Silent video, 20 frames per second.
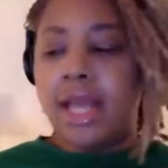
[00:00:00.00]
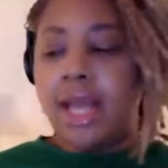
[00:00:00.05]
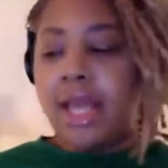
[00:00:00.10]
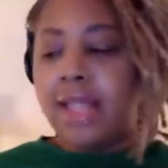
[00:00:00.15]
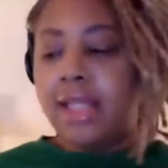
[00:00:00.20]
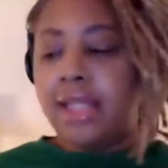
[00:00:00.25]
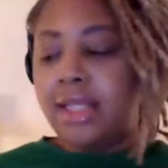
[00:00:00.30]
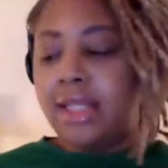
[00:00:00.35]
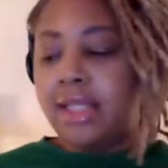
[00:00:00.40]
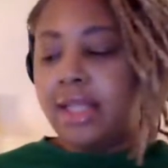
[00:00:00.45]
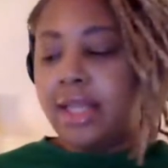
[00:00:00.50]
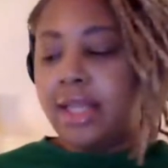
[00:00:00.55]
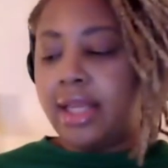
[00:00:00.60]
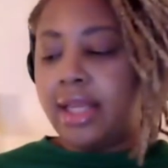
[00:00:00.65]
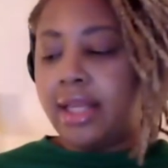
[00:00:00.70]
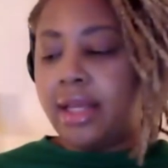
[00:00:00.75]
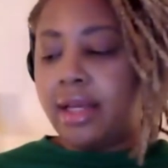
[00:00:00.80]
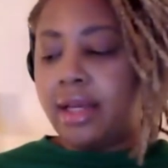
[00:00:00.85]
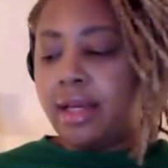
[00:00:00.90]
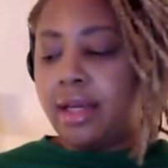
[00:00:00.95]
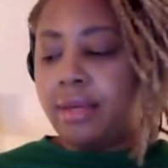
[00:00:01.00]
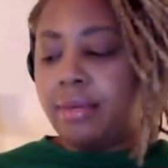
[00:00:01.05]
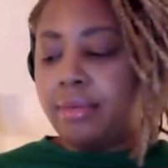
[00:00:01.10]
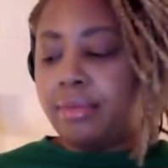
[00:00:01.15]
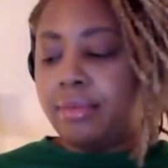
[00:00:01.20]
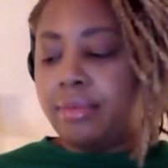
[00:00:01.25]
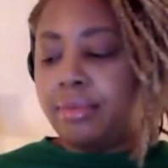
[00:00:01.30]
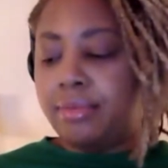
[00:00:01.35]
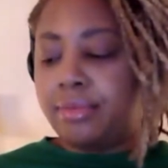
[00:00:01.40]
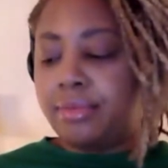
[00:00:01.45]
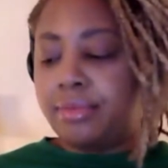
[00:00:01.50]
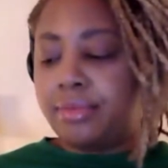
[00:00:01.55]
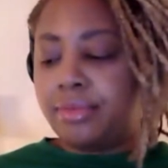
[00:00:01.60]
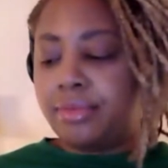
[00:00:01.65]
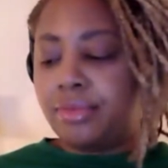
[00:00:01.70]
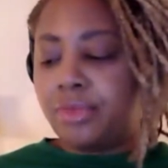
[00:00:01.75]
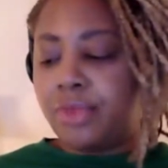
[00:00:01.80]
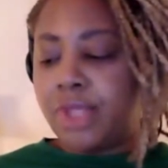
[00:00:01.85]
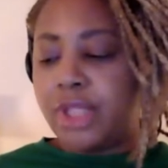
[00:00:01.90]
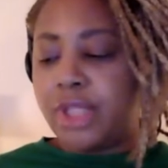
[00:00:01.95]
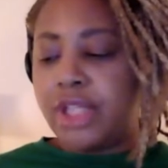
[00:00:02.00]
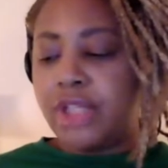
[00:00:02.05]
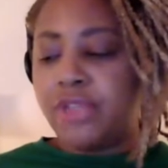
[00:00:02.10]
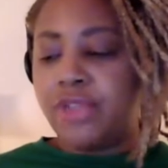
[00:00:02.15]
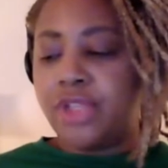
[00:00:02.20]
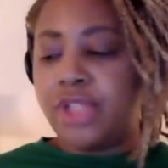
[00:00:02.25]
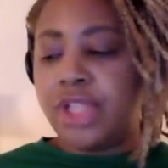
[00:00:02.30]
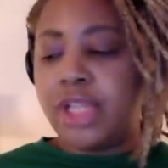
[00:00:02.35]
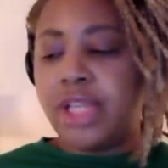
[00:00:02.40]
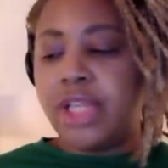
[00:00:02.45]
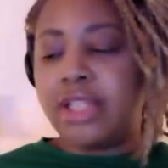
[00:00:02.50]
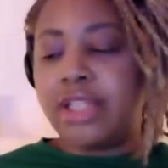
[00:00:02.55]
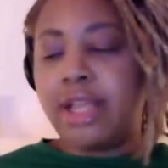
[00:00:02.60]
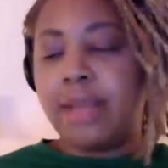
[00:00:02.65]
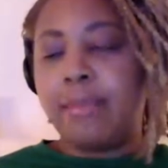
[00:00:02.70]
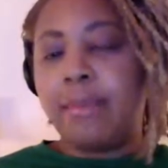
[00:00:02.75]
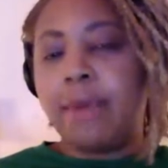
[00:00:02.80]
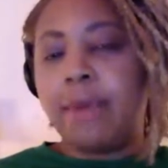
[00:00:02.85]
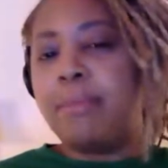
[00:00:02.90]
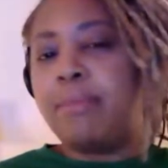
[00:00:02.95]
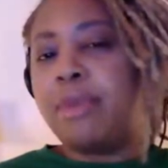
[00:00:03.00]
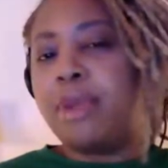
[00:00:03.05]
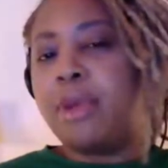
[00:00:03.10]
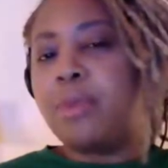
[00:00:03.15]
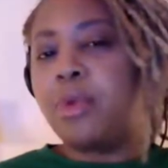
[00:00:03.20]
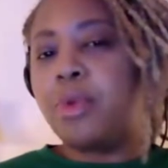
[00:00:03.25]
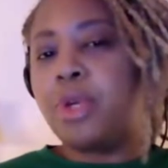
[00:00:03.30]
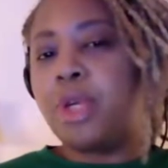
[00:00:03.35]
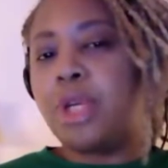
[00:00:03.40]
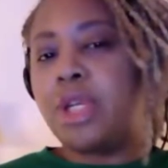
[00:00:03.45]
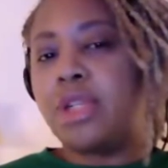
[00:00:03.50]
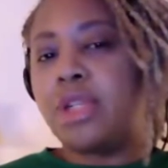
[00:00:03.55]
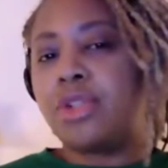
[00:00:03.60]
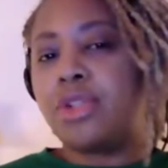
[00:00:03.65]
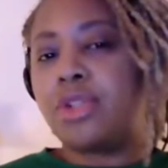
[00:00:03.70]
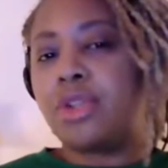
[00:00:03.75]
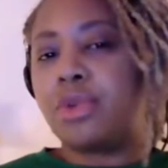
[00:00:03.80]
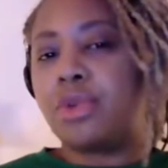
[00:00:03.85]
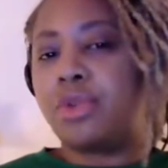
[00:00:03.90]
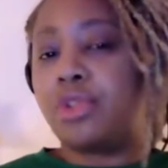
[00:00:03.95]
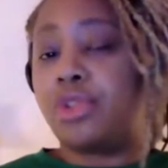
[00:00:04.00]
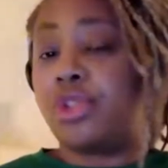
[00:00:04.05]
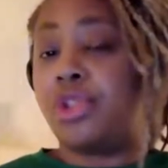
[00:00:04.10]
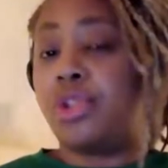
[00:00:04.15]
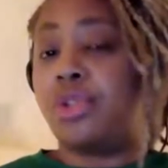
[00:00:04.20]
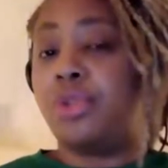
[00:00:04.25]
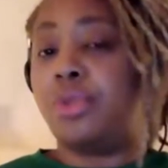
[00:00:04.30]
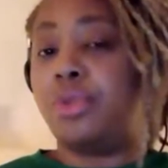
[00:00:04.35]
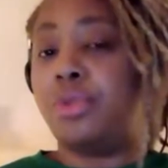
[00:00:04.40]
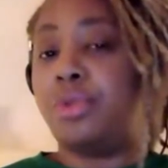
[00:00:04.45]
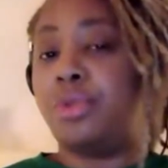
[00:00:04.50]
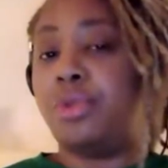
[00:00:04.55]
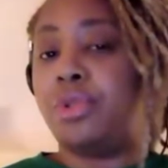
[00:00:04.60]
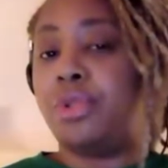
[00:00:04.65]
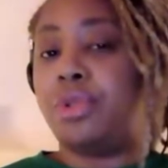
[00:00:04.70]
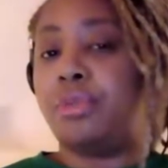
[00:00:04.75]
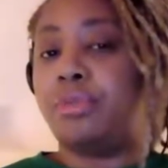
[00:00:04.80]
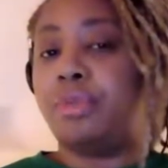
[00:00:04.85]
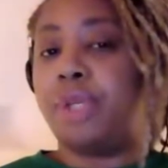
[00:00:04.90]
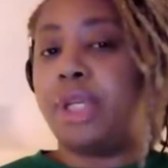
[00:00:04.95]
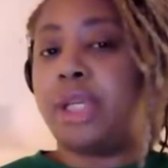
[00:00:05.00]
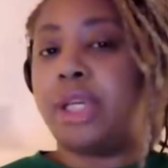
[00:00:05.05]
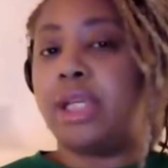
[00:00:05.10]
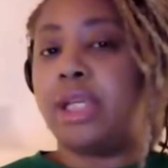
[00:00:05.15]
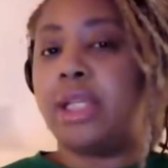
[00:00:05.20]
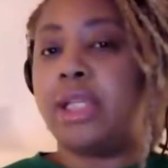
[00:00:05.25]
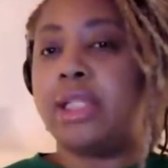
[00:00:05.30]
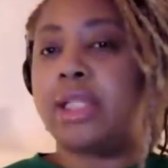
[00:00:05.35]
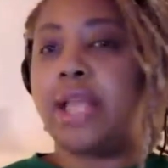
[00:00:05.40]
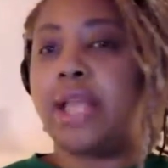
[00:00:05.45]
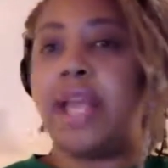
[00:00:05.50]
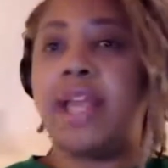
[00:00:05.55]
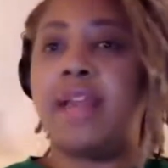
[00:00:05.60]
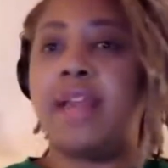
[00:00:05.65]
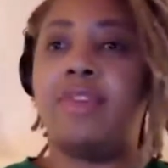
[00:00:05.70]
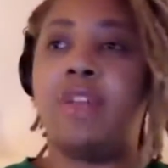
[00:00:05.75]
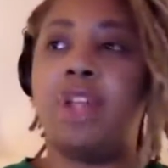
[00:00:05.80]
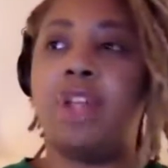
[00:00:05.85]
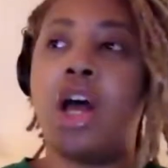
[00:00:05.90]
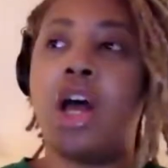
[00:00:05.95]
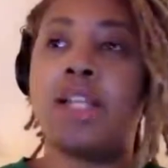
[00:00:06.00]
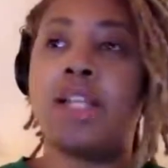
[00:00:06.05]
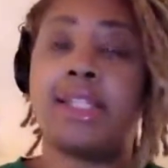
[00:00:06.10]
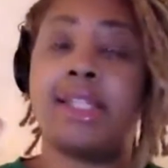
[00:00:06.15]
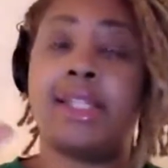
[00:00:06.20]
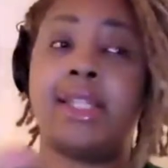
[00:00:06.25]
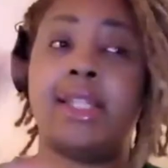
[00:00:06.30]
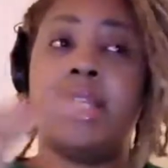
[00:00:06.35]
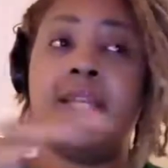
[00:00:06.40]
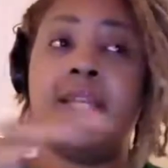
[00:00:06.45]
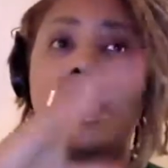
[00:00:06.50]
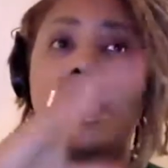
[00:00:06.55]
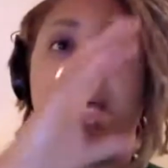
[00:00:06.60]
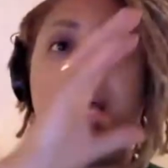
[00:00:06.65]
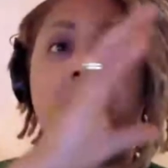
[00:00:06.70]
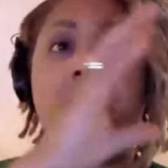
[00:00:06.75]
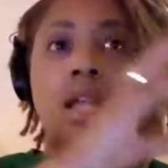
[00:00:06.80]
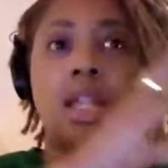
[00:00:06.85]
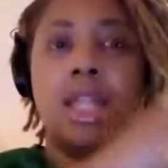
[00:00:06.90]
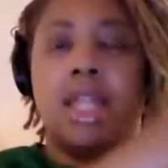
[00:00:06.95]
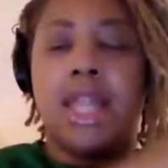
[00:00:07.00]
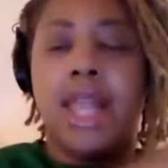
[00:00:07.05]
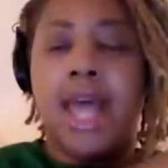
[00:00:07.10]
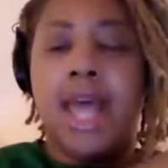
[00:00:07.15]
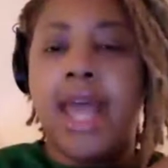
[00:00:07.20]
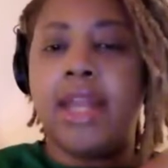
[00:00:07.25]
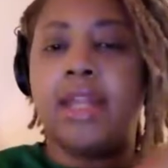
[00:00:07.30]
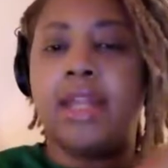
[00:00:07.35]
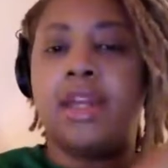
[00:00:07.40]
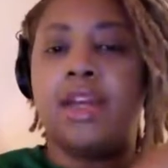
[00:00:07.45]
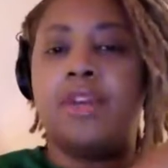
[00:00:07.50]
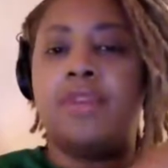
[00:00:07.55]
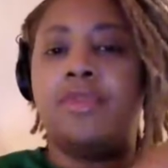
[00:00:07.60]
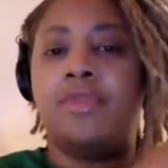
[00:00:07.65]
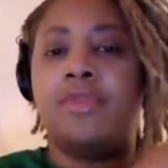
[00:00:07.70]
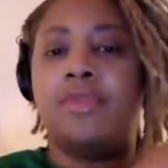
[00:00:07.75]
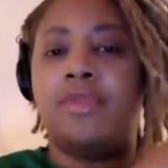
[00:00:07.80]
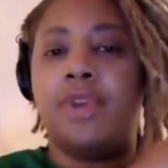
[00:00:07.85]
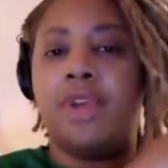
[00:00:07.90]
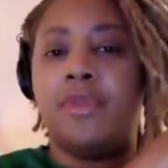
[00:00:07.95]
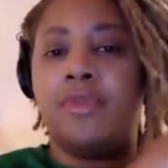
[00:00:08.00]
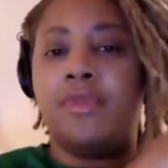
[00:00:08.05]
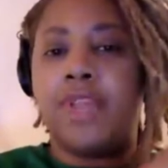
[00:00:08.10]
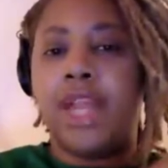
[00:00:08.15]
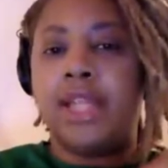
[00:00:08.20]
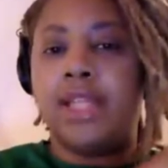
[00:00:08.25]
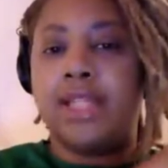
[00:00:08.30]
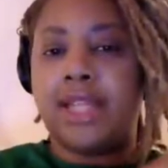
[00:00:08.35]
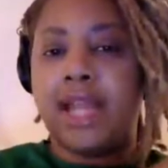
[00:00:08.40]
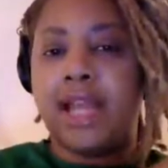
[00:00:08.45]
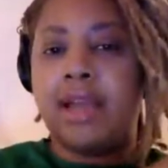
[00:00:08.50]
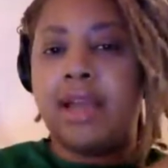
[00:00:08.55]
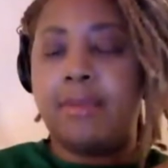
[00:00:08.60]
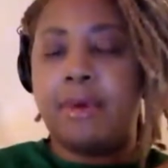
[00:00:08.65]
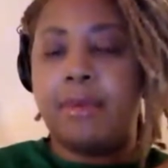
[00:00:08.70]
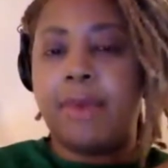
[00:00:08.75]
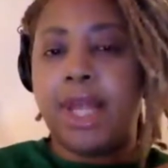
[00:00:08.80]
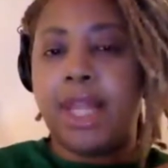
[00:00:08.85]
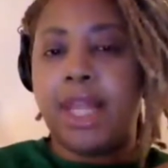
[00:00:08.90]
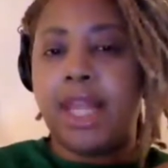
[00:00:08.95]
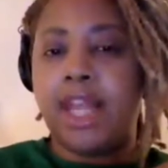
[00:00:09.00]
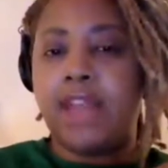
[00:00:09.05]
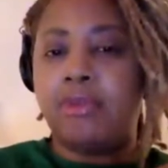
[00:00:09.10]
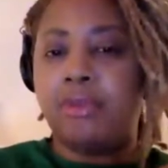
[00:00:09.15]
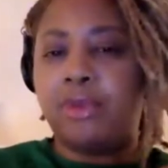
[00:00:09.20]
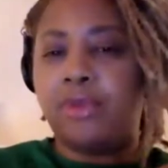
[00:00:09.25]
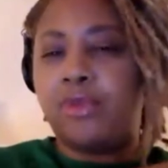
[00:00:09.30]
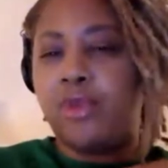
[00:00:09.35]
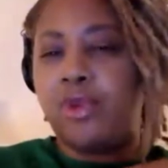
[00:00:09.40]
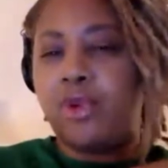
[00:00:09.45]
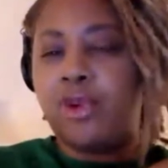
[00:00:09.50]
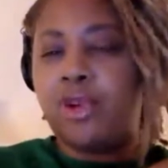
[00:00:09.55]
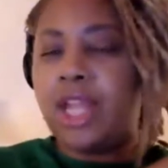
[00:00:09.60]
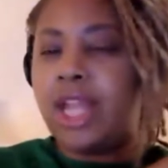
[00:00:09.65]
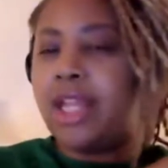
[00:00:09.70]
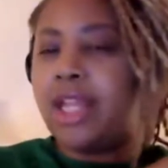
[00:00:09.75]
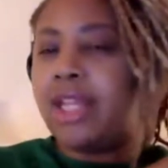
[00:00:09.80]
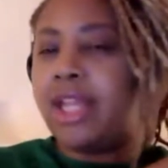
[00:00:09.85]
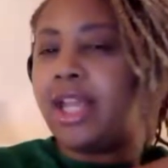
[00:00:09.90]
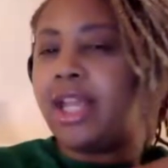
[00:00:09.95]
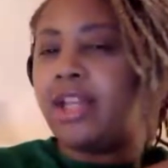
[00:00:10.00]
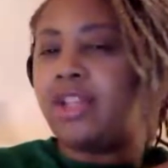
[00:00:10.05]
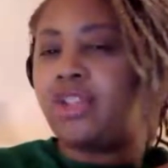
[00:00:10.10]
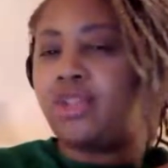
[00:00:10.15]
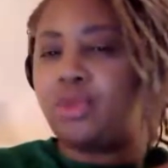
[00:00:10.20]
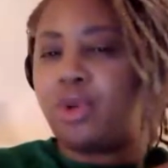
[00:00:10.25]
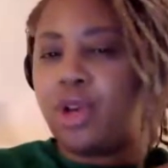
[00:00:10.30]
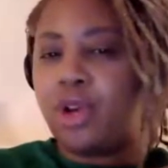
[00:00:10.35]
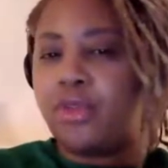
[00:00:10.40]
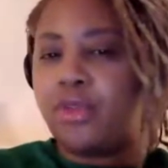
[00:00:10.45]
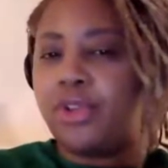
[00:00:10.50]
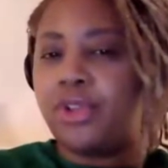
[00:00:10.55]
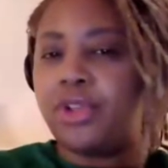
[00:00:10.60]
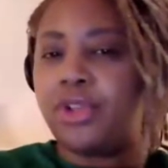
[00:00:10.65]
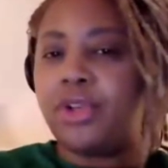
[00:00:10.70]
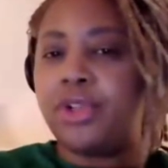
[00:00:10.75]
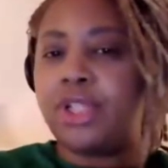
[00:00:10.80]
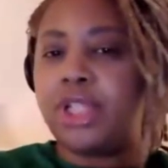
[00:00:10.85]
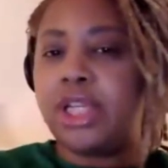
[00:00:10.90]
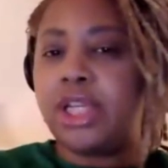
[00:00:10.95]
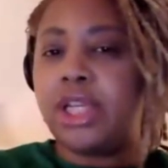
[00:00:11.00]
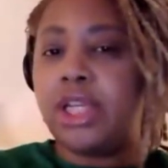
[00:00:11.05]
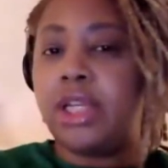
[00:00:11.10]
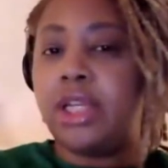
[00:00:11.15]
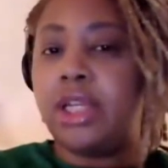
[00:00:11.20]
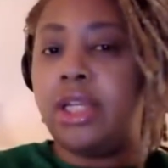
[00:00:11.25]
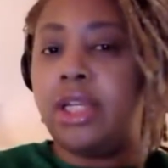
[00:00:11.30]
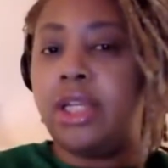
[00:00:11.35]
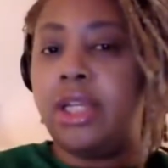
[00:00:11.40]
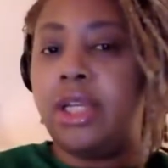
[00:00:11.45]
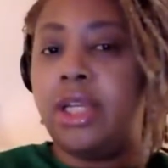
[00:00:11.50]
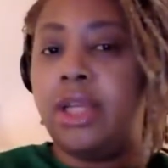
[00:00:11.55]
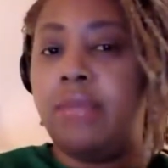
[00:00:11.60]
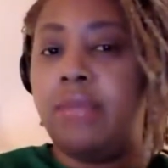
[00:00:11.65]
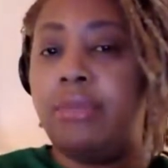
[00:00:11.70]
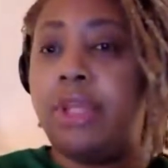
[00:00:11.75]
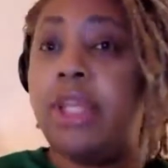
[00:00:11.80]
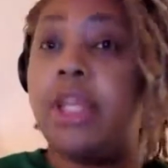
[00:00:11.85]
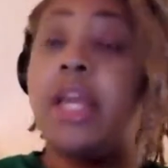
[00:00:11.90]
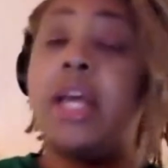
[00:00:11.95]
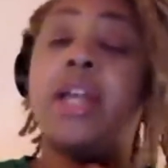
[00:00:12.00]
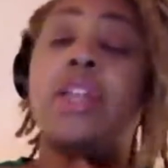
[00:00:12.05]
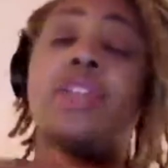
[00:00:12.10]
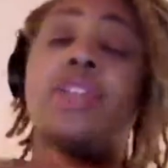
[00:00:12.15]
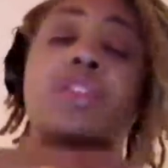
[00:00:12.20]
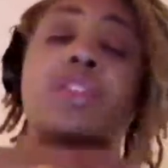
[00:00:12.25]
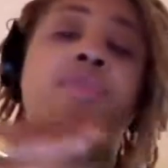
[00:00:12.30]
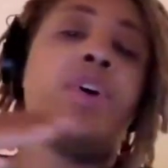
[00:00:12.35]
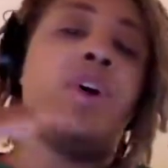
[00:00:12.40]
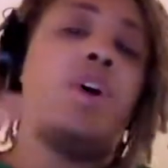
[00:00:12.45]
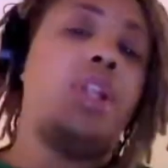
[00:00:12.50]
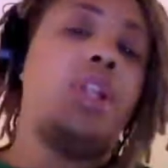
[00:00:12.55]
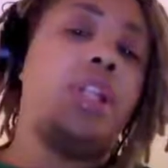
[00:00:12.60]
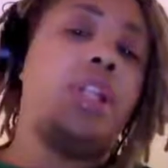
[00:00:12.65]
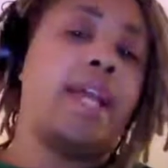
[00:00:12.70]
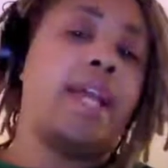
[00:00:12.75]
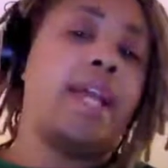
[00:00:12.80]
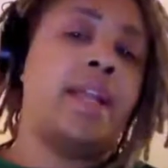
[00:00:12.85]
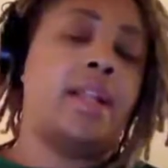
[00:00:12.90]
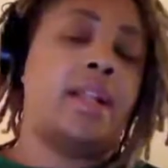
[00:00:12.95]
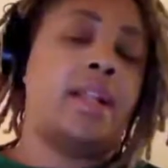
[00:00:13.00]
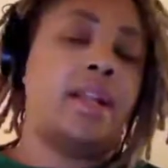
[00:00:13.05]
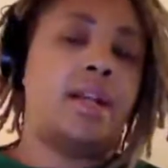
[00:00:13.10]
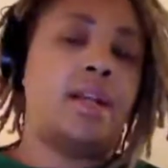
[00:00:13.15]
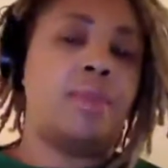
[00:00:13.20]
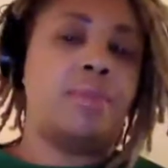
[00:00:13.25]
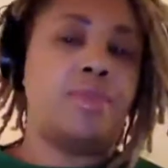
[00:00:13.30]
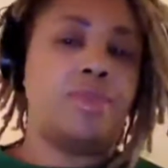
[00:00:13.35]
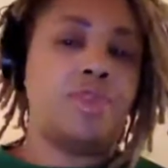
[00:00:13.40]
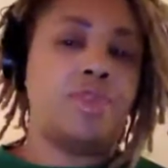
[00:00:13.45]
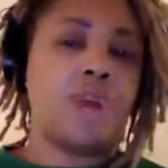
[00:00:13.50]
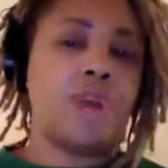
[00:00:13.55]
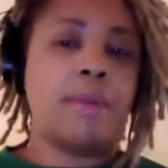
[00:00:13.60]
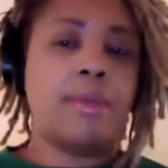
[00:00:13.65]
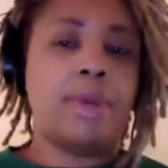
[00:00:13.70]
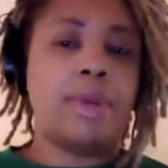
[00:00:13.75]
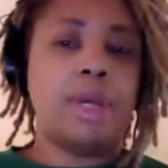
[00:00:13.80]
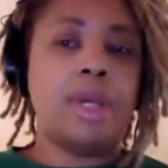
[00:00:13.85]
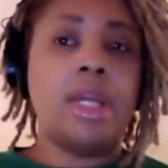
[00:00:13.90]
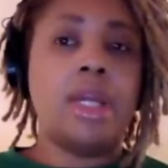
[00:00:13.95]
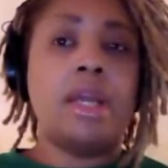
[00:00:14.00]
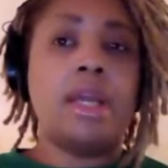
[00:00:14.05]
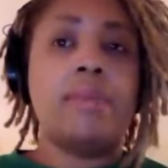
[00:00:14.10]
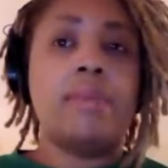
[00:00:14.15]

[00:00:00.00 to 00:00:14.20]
I think that um, what's interesting is that my memory is so skewed because I have lost a lot of of that time in my life before like age 12 or 13 mm-hmm. because of all of that um, trauma.